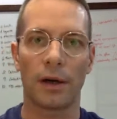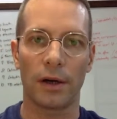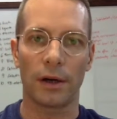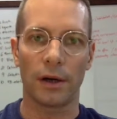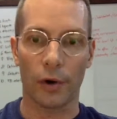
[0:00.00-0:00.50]

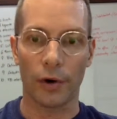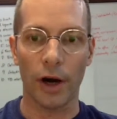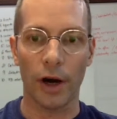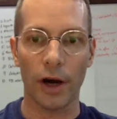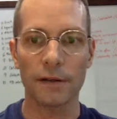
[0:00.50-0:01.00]
or
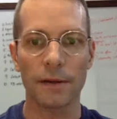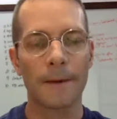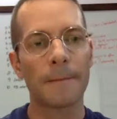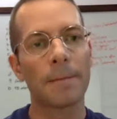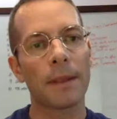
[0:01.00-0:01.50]
not.
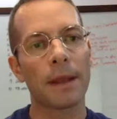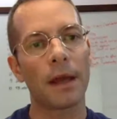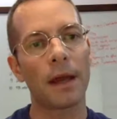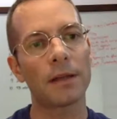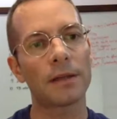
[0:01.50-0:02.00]

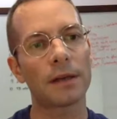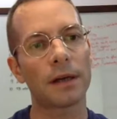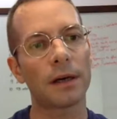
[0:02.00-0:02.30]
And